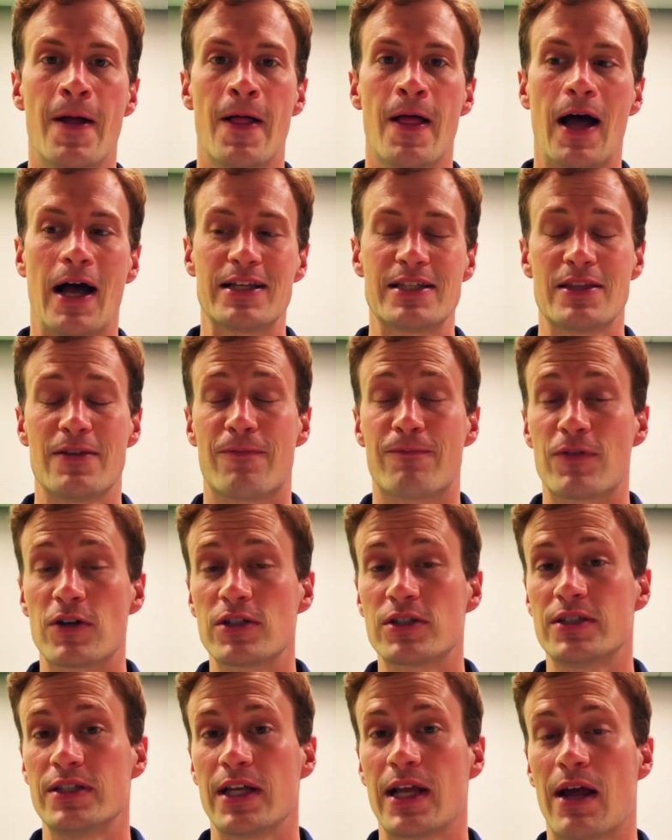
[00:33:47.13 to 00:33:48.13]
I said the
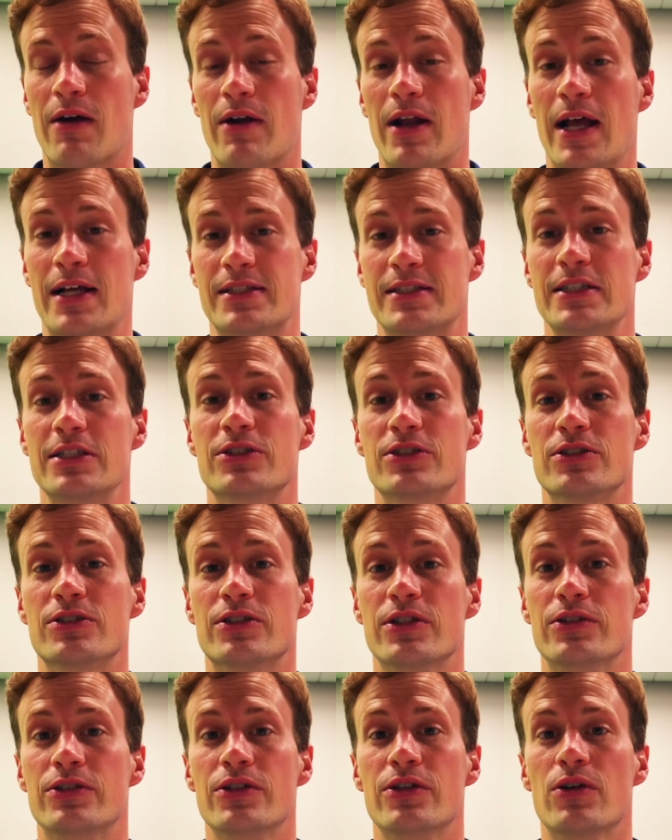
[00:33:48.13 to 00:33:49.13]
first thing I would ask teachers
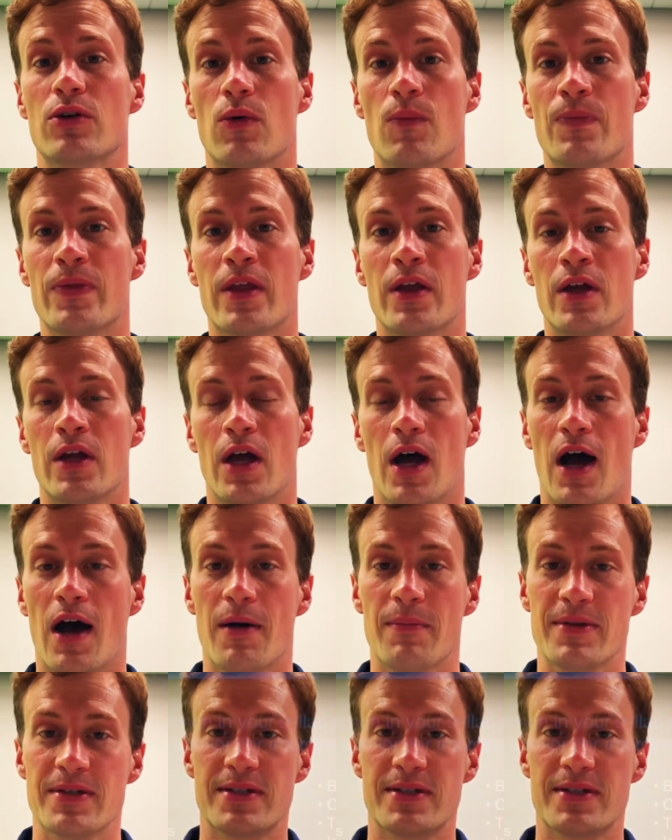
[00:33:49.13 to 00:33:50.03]
to do um, is